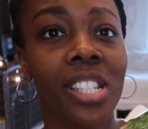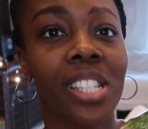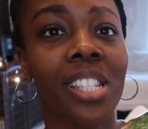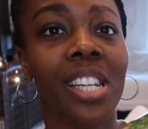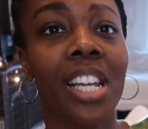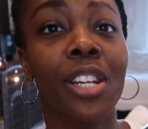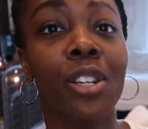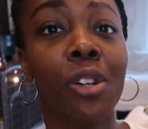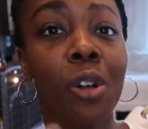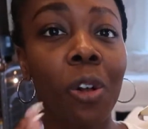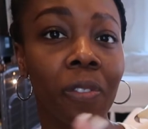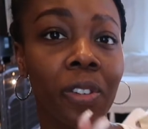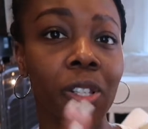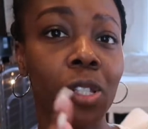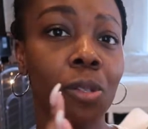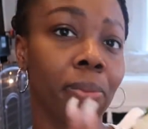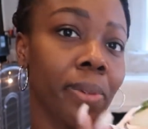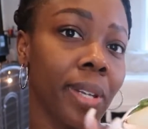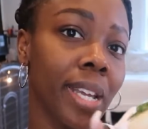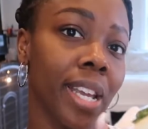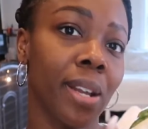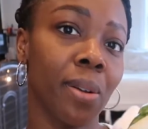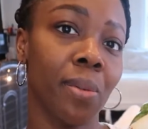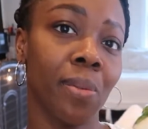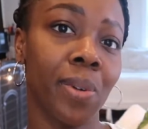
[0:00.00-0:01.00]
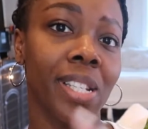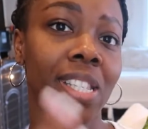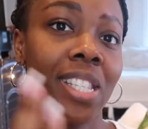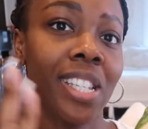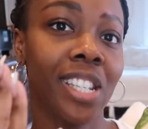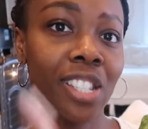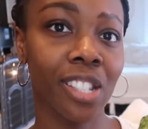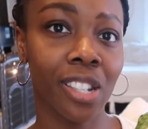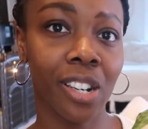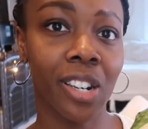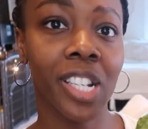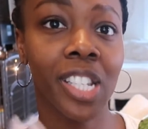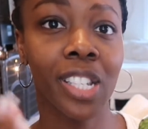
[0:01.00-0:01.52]
And I know this plant, once it
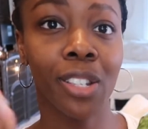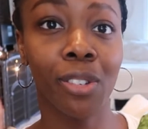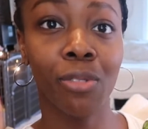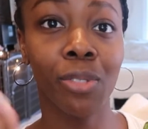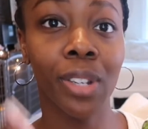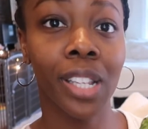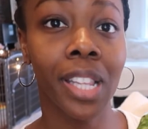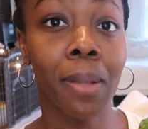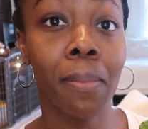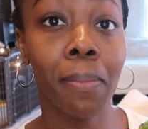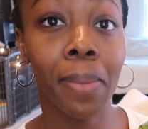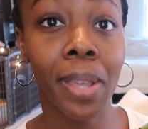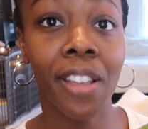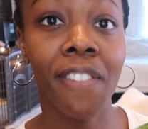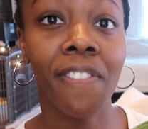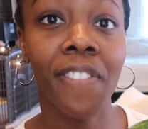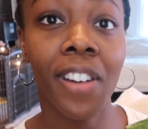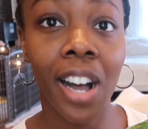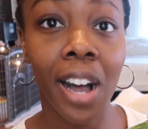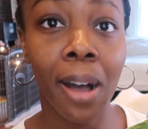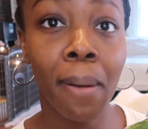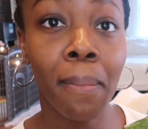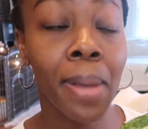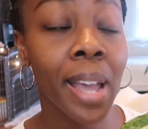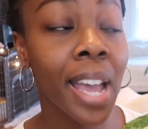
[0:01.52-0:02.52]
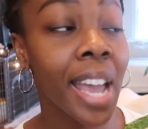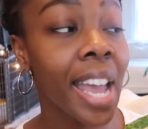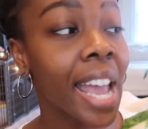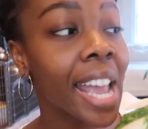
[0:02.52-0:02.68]
starts to really beef up,